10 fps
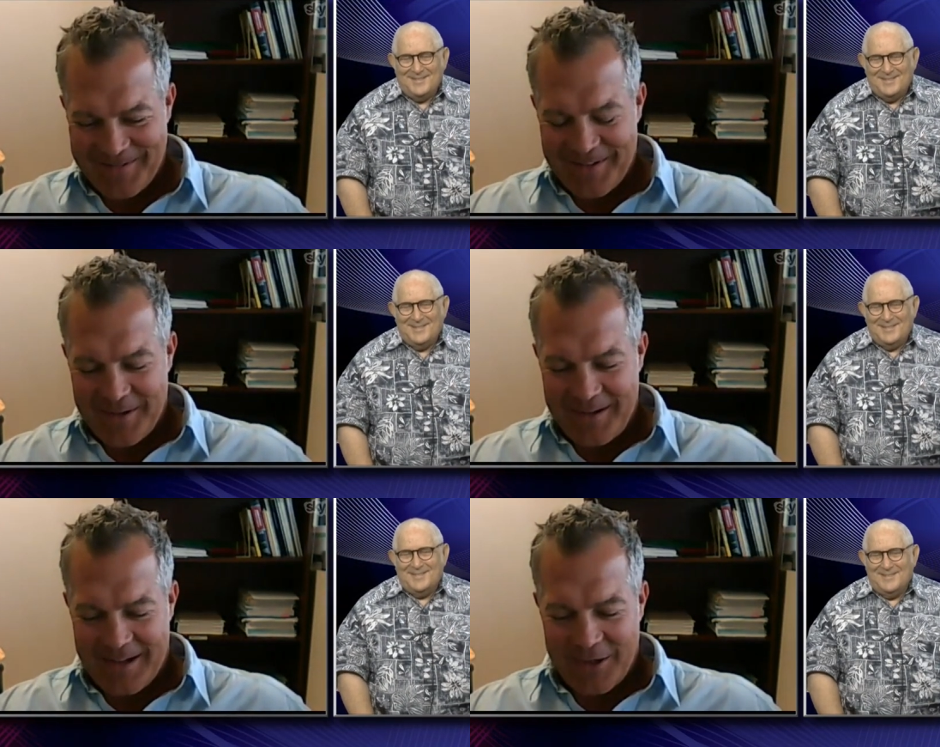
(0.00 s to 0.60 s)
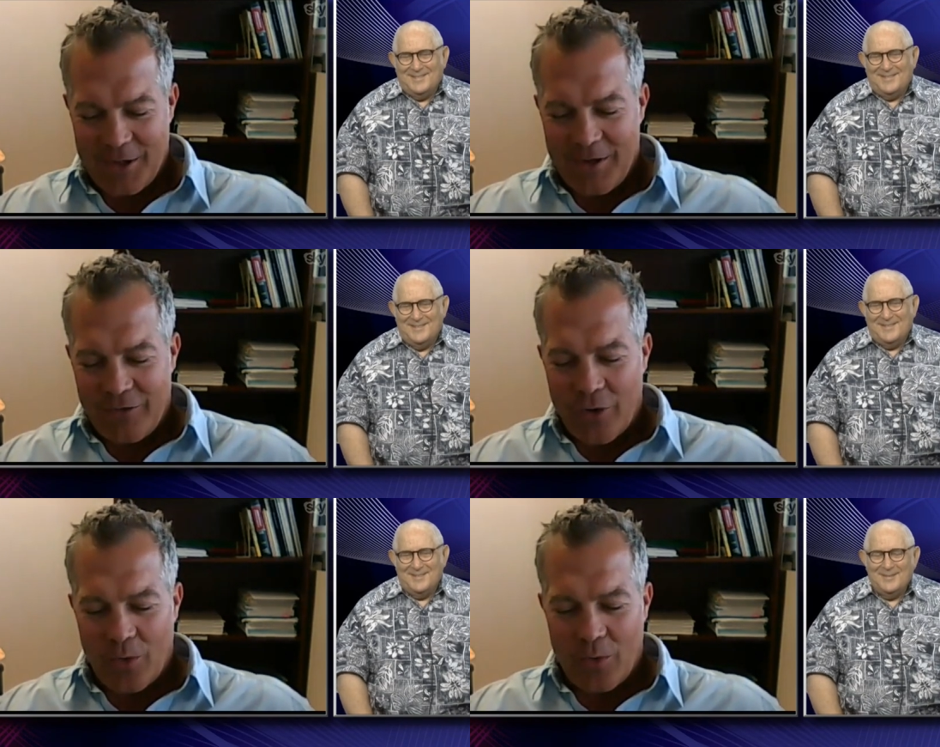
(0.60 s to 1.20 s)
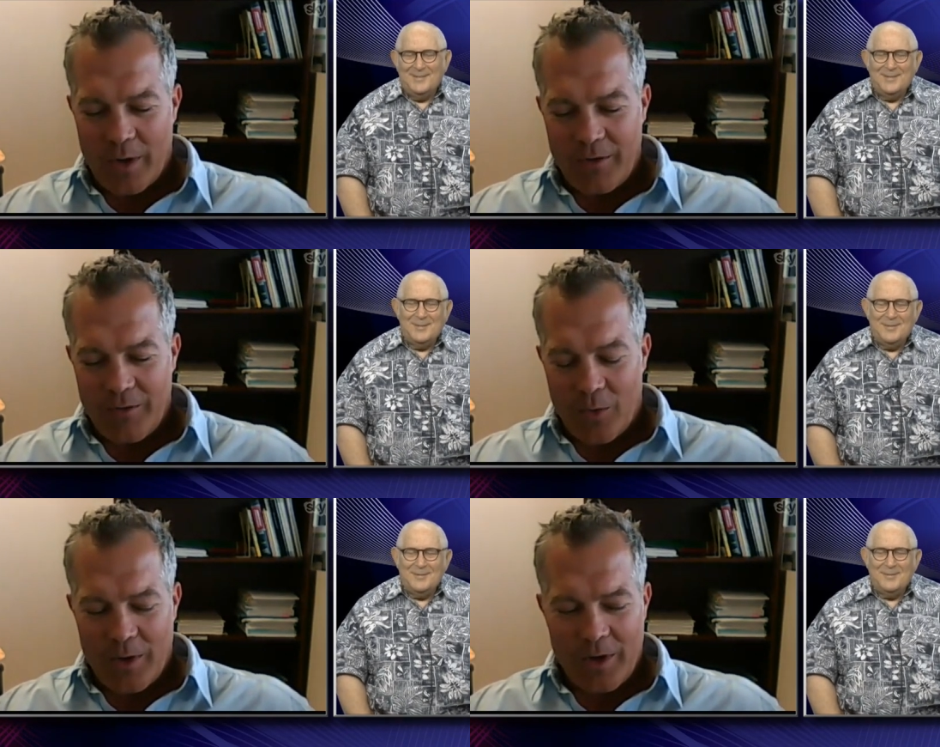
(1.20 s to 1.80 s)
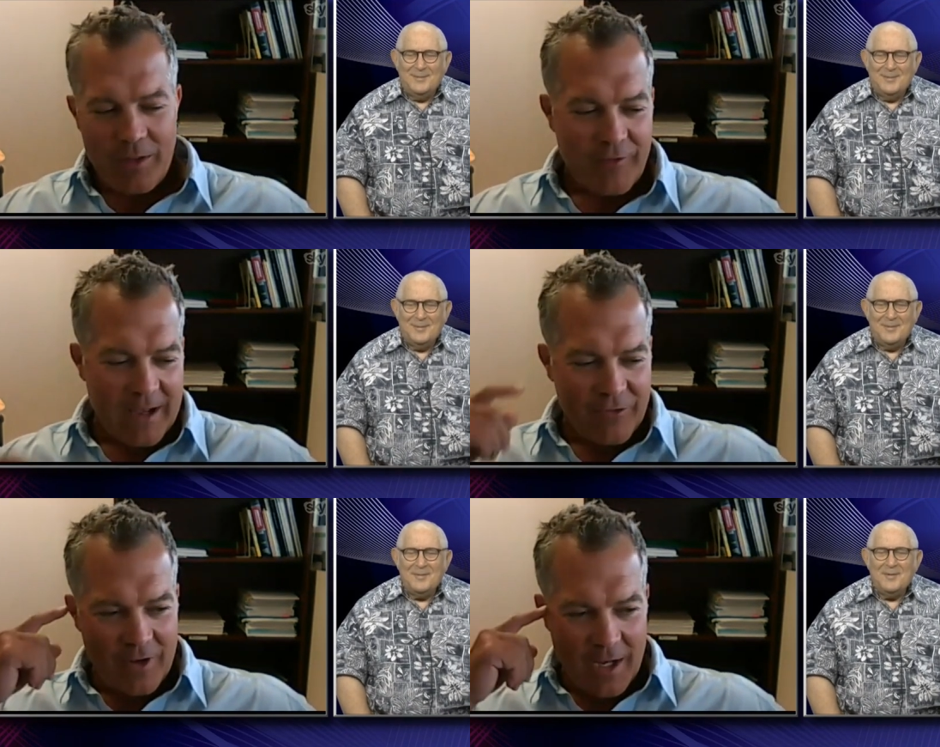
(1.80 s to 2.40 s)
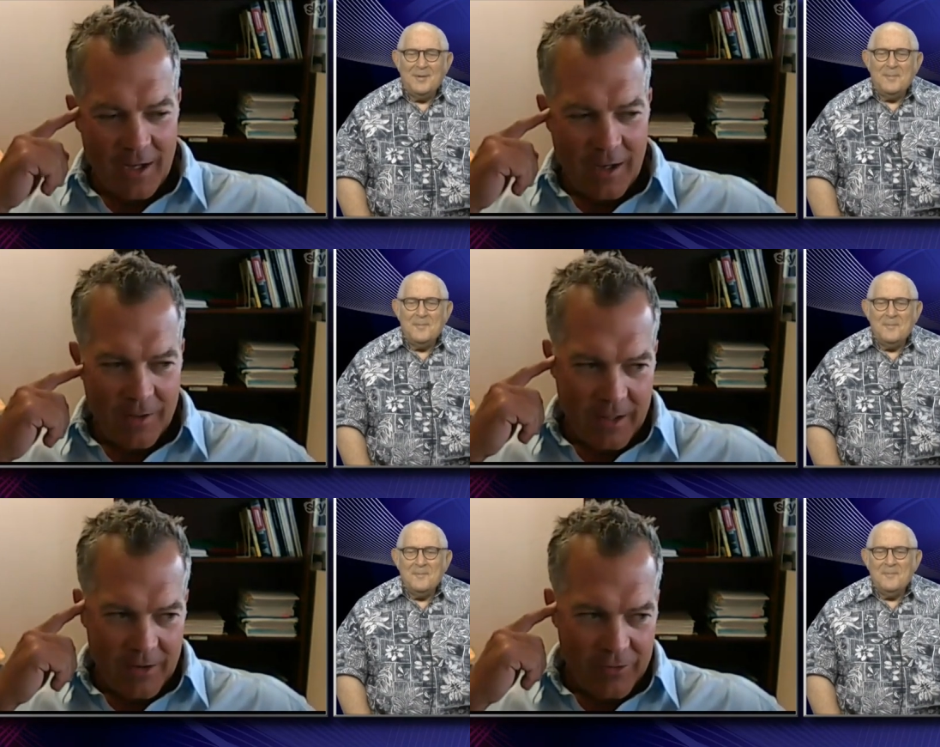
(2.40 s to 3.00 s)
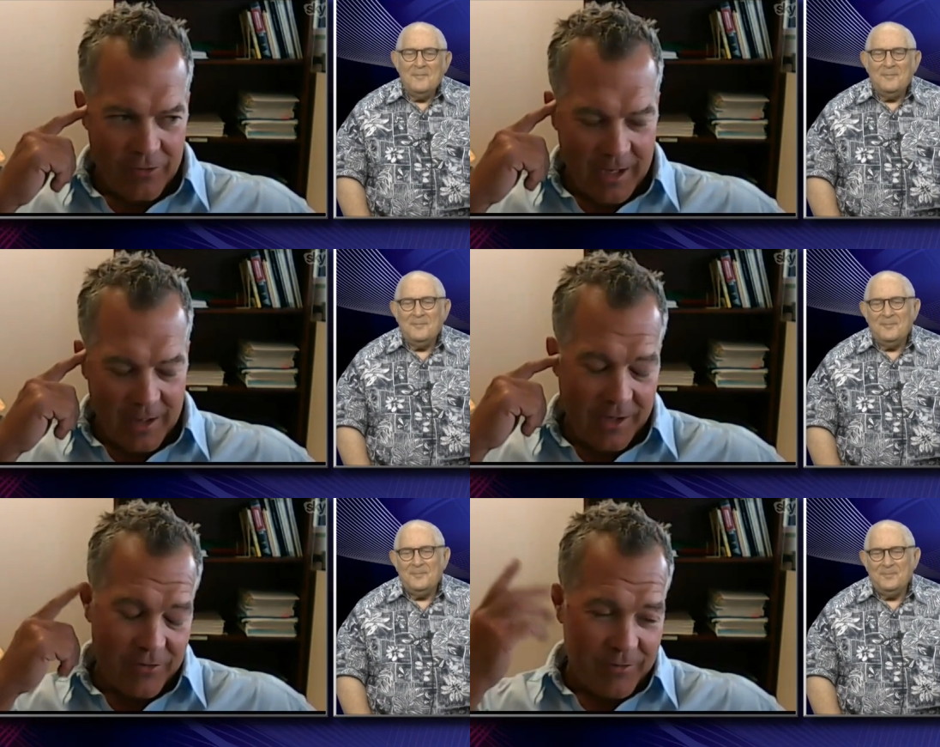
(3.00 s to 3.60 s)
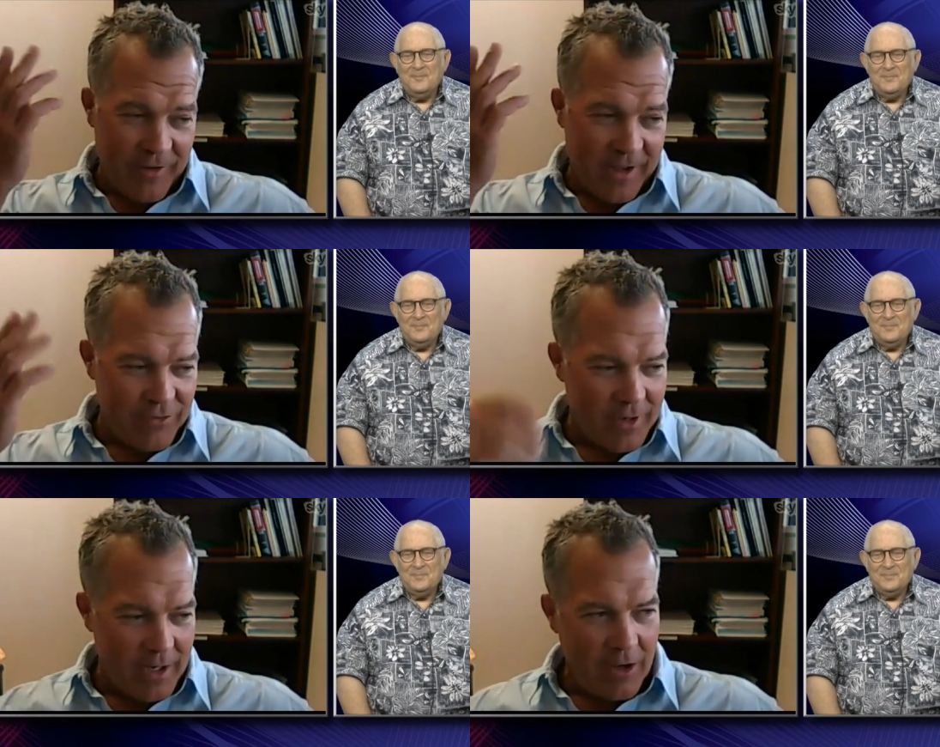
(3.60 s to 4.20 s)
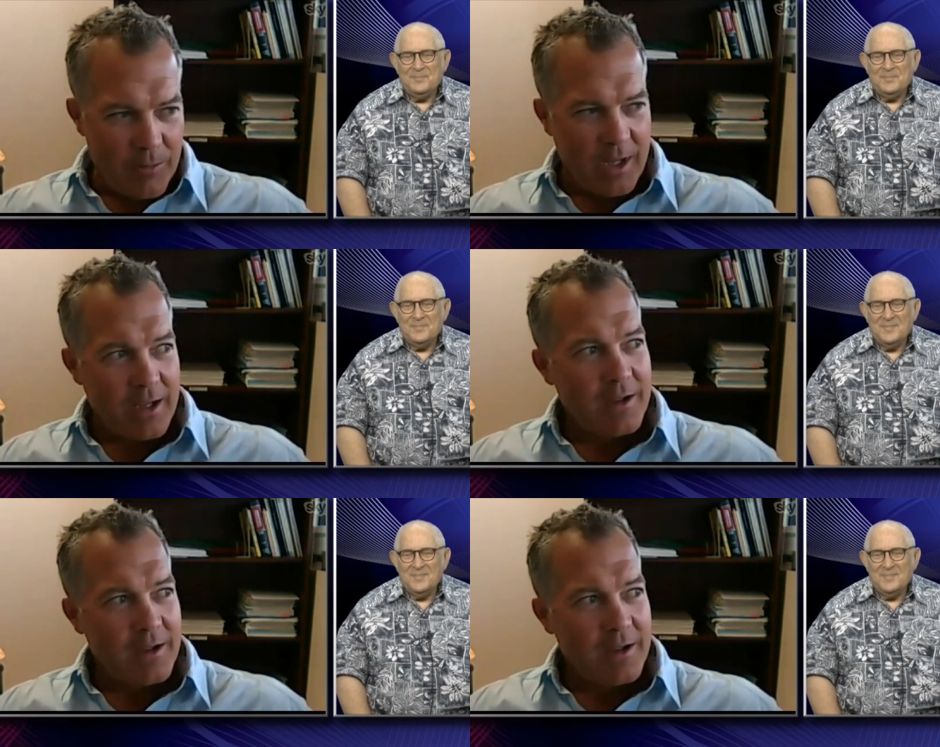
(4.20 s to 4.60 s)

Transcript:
Speaker 1: yeah. So one of the, one of the fascinating things, at least fascinating to me,